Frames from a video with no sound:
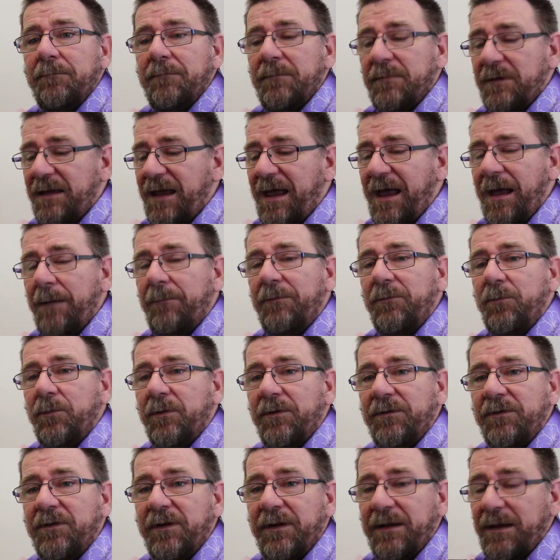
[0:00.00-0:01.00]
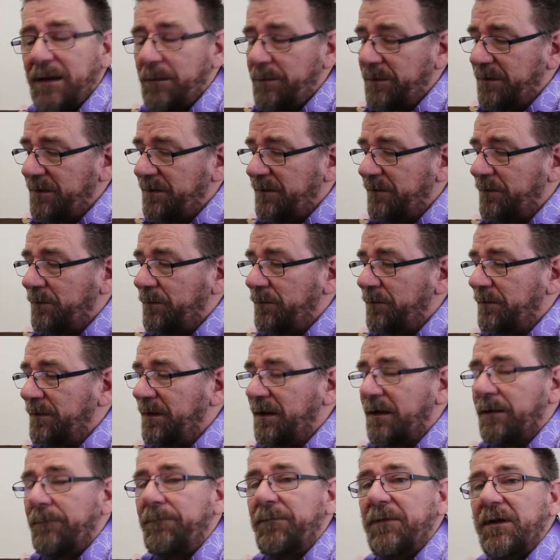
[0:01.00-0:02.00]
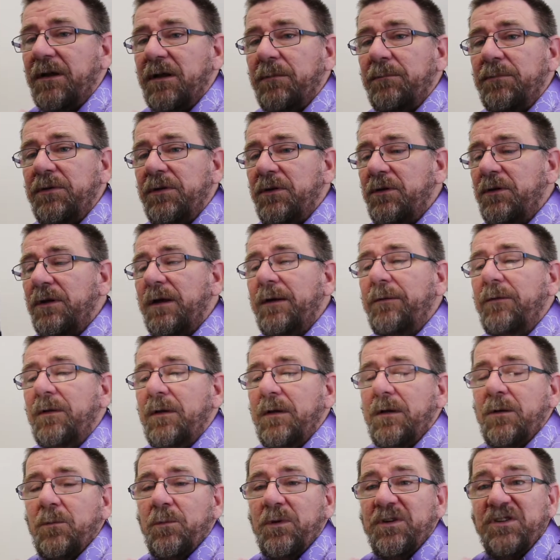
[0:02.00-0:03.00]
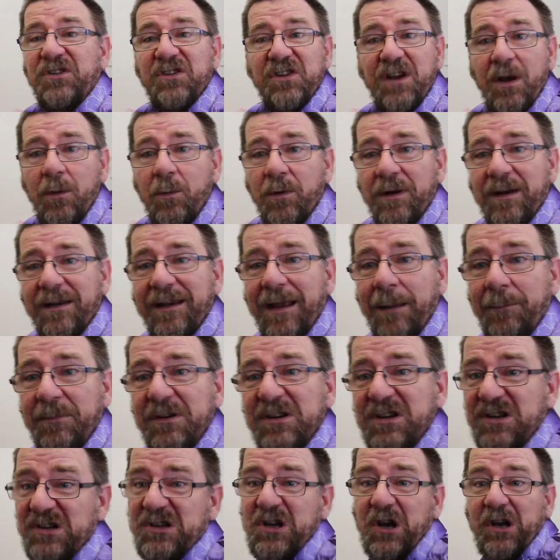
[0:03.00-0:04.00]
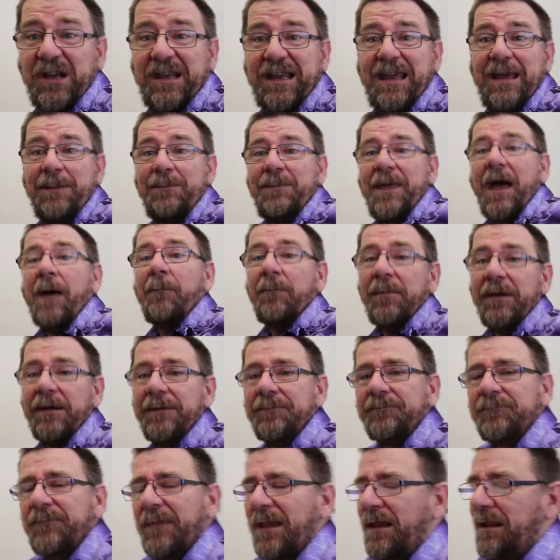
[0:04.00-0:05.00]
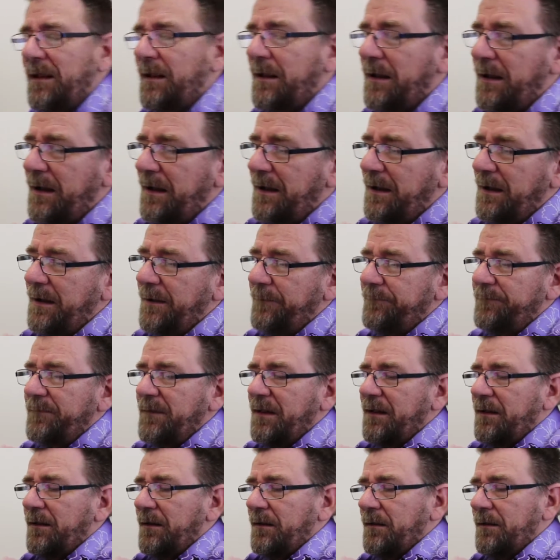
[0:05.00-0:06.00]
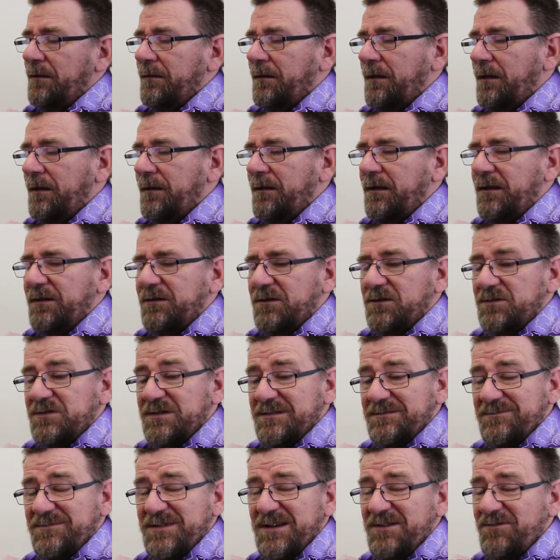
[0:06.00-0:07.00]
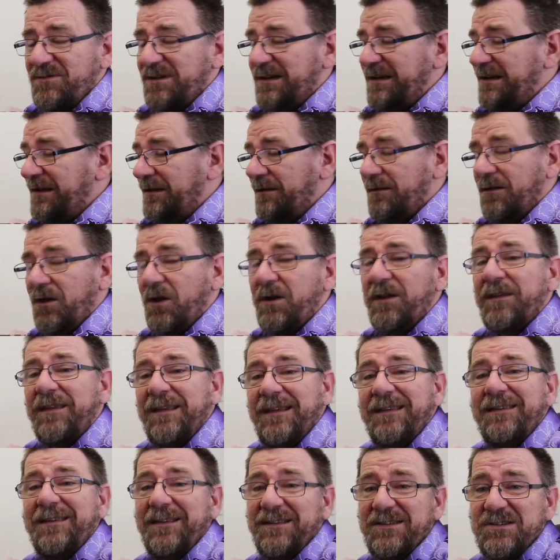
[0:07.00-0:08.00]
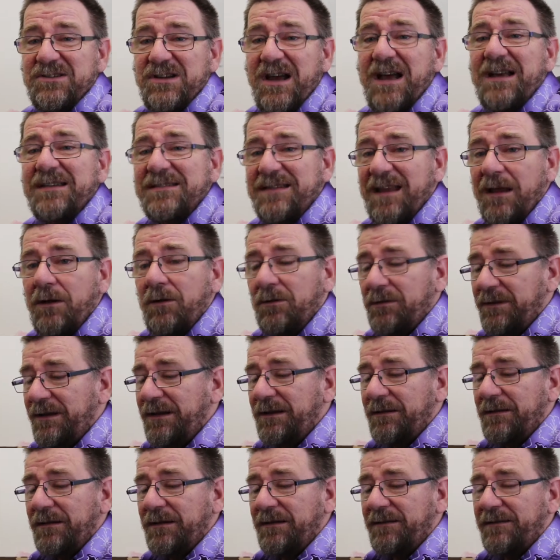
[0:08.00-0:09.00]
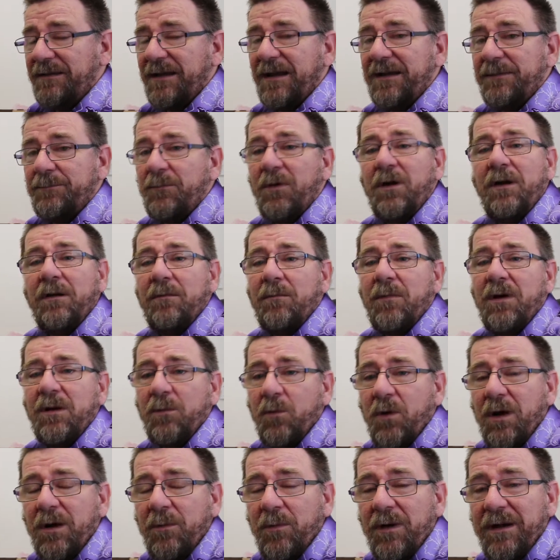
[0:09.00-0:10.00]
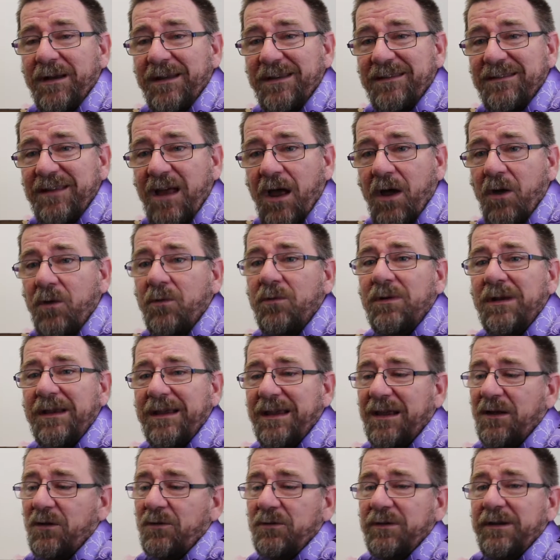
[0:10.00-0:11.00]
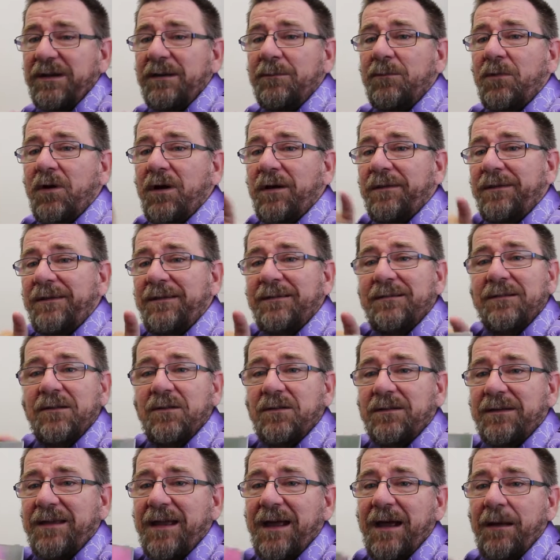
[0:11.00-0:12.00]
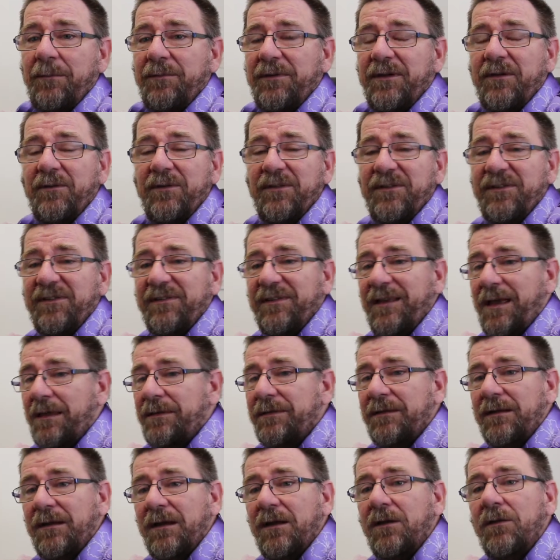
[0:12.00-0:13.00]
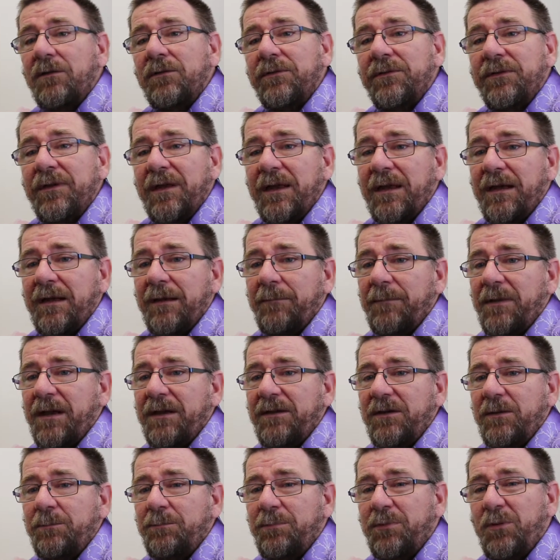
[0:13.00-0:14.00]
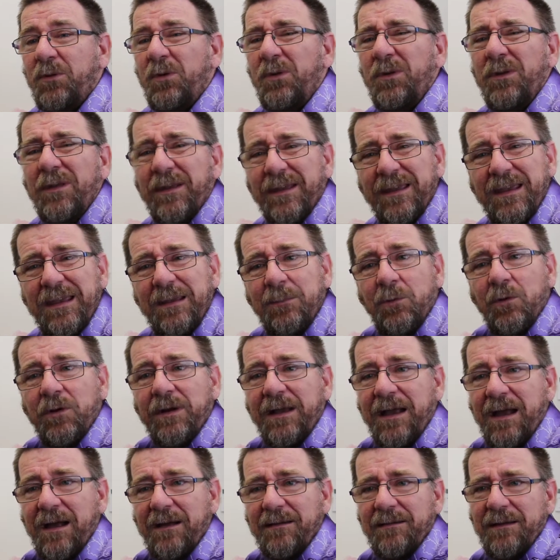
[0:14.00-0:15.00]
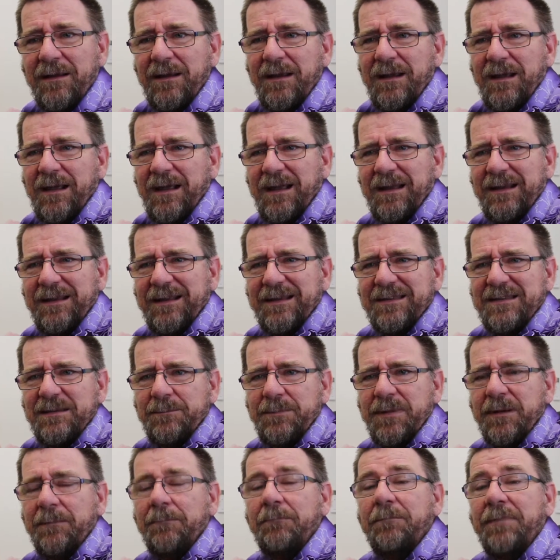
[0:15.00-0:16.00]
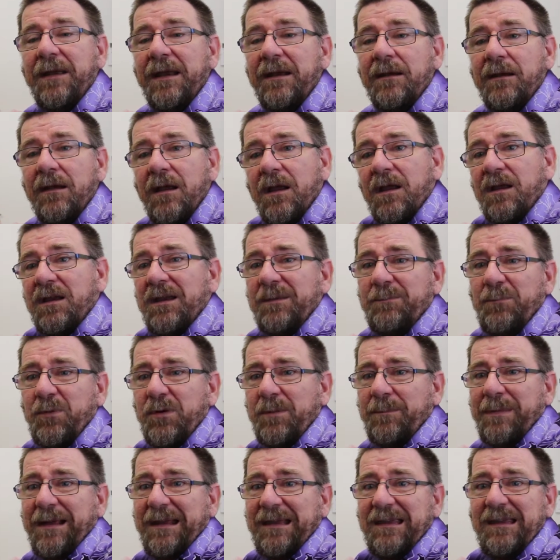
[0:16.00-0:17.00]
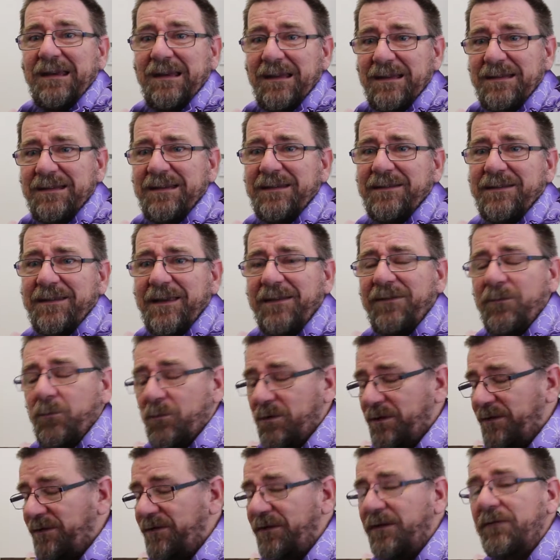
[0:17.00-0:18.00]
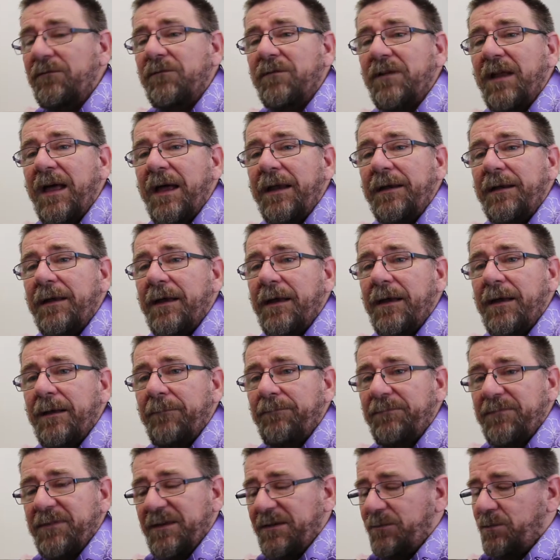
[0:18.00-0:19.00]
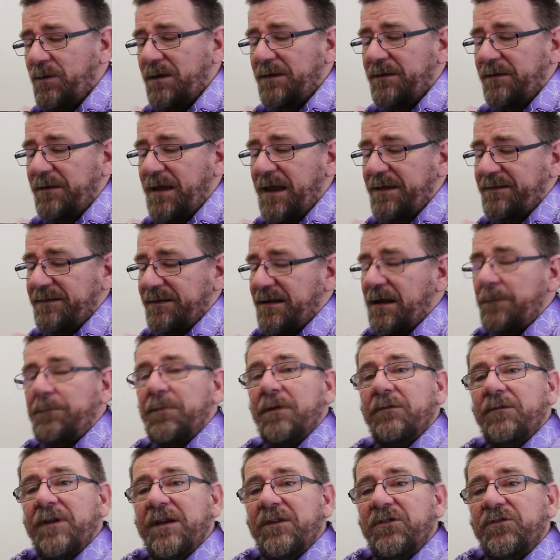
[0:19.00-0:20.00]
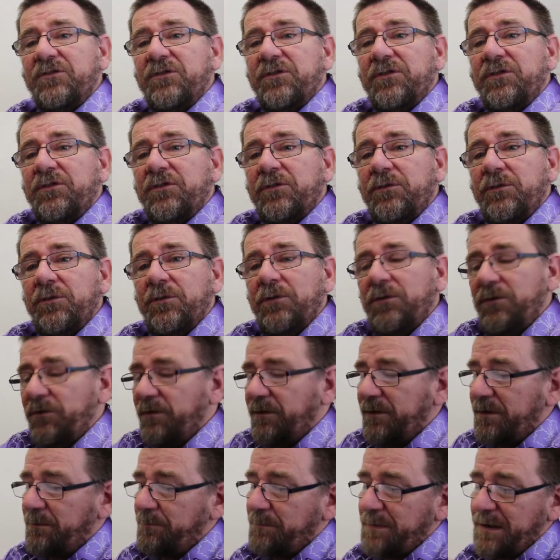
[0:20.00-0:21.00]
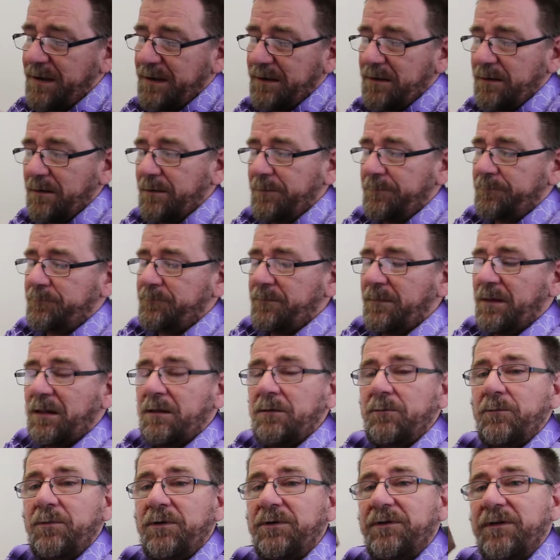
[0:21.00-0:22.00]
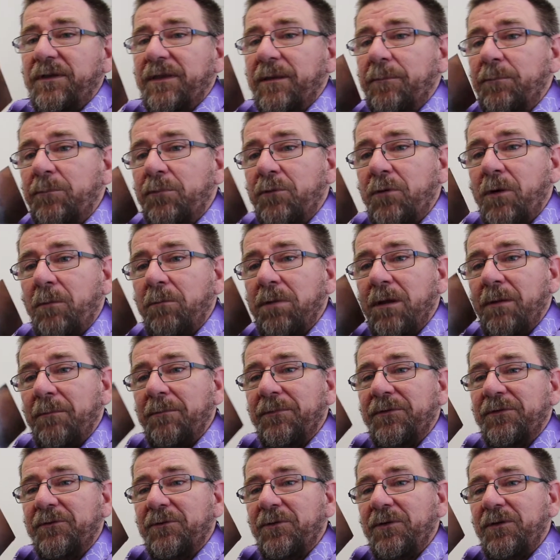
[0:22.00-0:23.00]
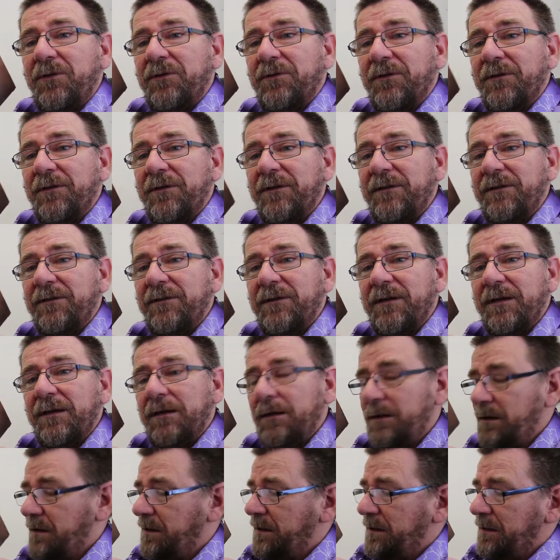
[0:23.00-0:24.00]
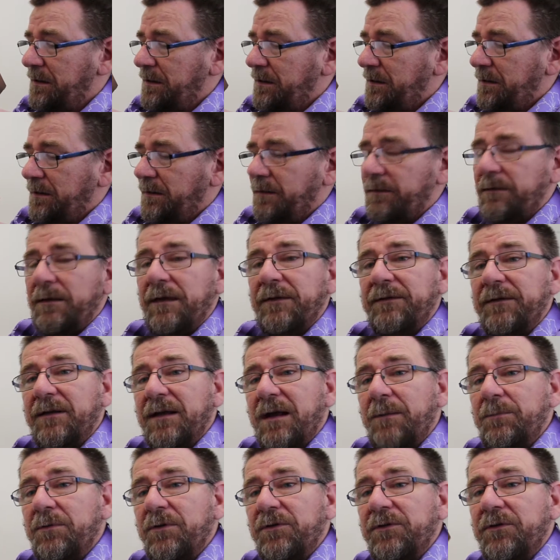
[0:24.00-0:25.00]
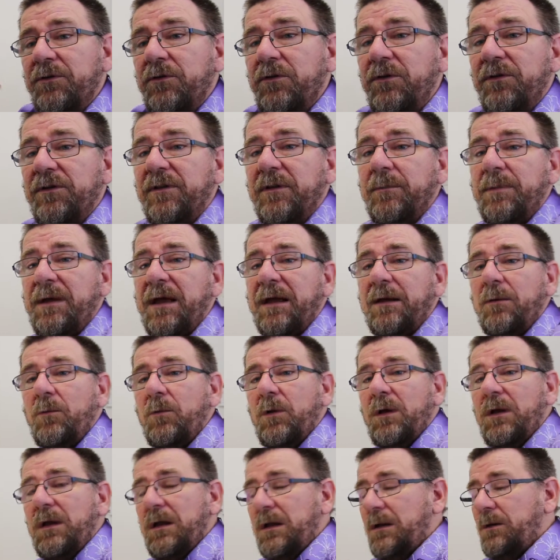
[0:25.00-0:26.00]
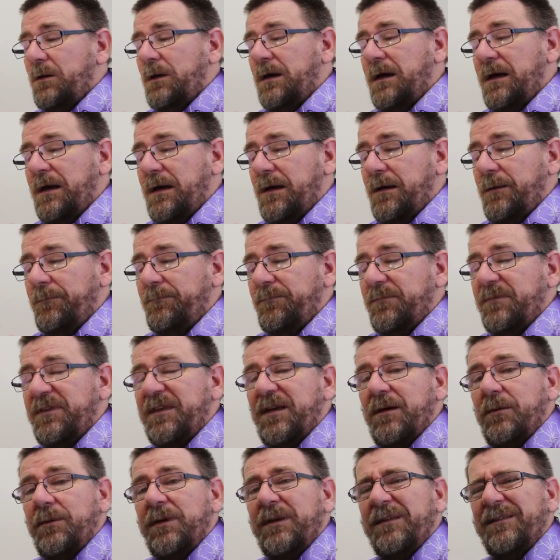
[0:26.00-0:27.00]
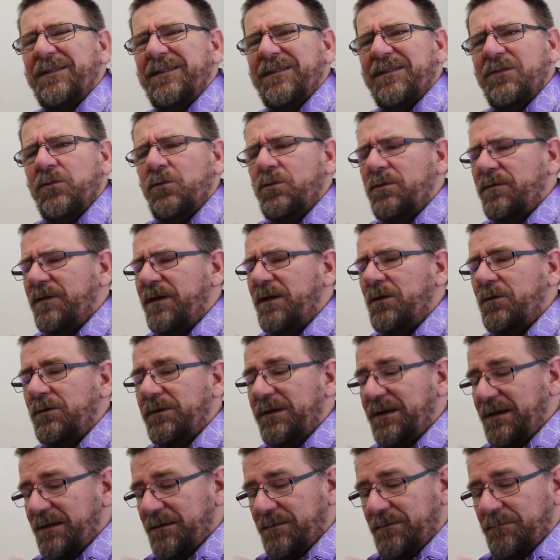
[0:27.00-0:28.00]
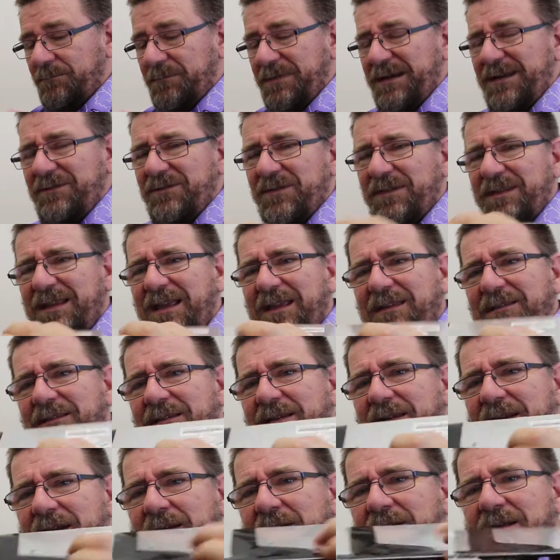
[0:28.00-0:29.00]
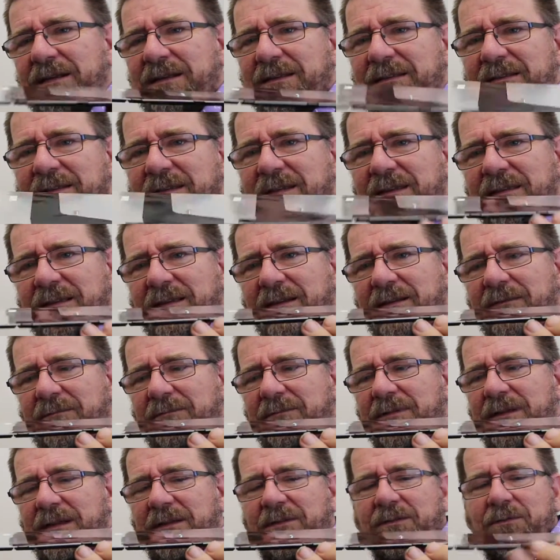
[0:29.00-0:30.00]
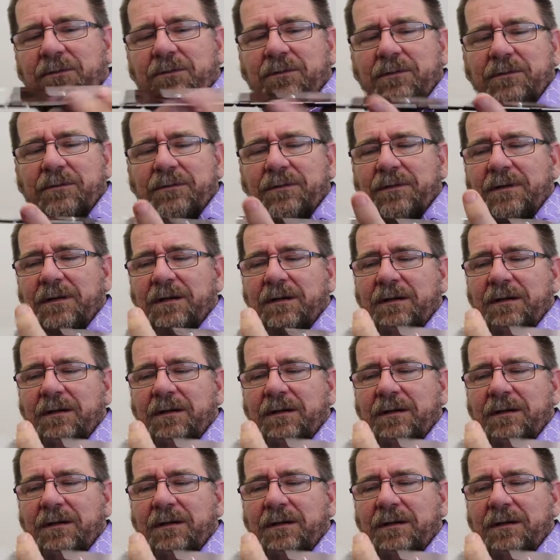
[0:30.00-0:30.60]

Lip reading: tabs where it's got to go into the computer, which you don't want to damage because you've got to keep that bit. And because generally a lot of these are just held in these days. My white one, it's only held in by these little tabs. There is nothing else. And you pull the keyboard out and it gets a bit bent. You put it back in, it just doesn't want to sit flat. This one has a couple of extra screws on the back, which are the problem screws on this thing. Has a couple of screws on the back. So it's sort of held in, but even then, you know, you can see they're sort of